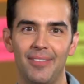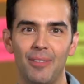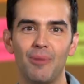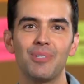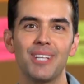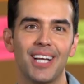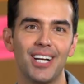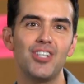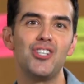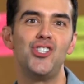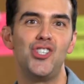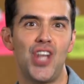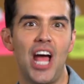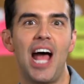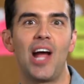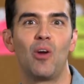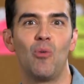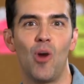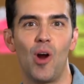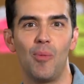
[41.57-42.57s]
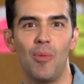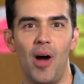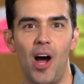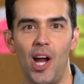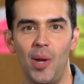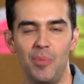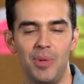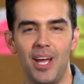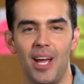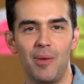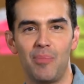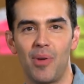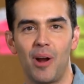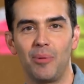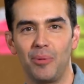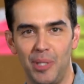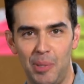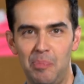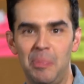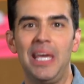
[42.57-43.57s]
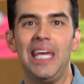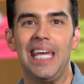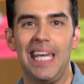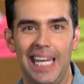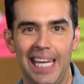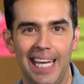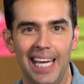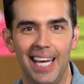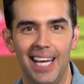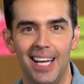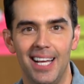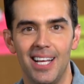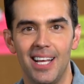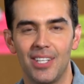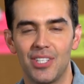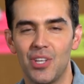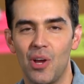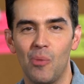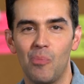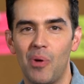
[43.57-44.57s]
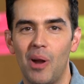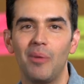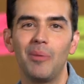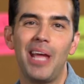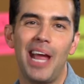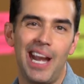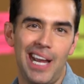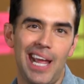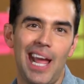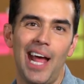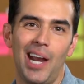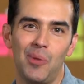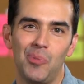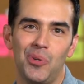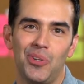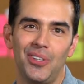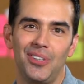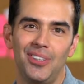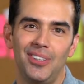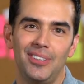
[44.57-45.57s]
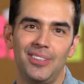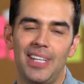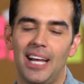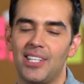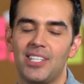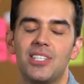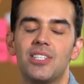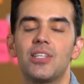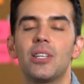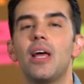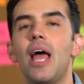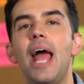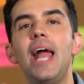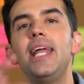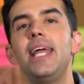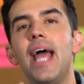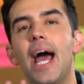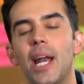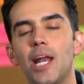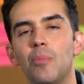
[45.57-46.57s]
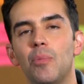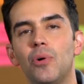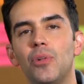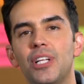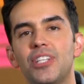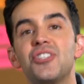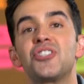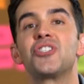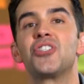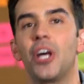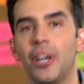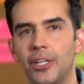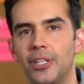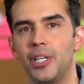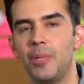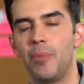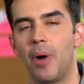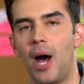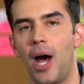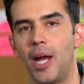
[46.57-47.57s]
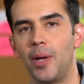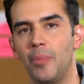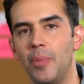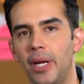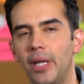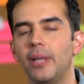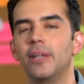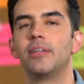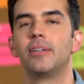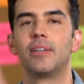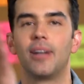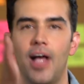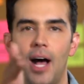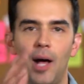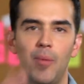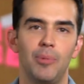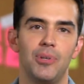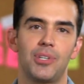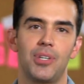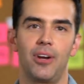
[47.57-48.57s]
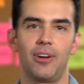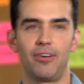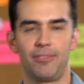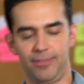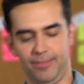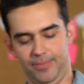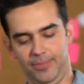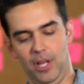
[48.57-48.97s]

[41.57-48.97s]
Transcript: If it was like a jaguar behind me, I'd probably pee. So probably any animal. That's any animal that's suddenly behind me, I'll be scared of.